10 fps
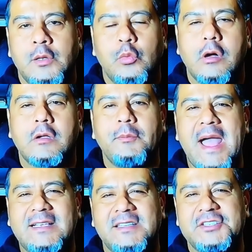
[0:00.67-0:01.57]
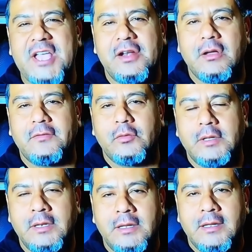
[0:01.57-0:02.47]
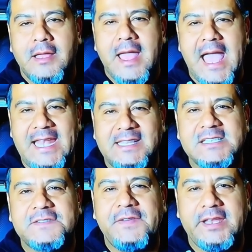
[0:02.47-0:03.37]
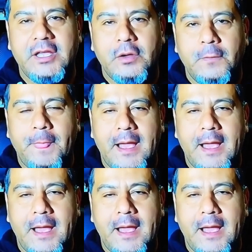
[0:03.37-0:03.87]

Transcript: Welcome back to the channel, everyone. And in this video,